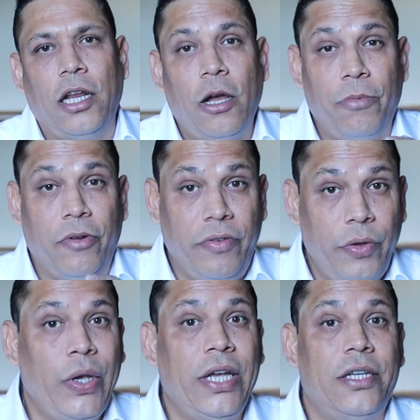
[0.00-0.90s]
Now I'm
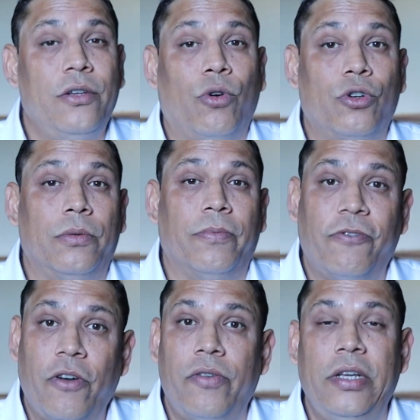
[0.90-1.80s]
reviewing it in autumn
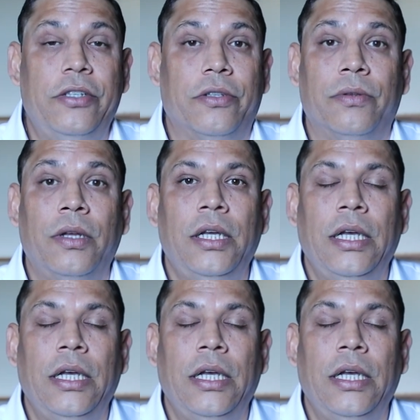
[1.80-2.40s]
for a reason.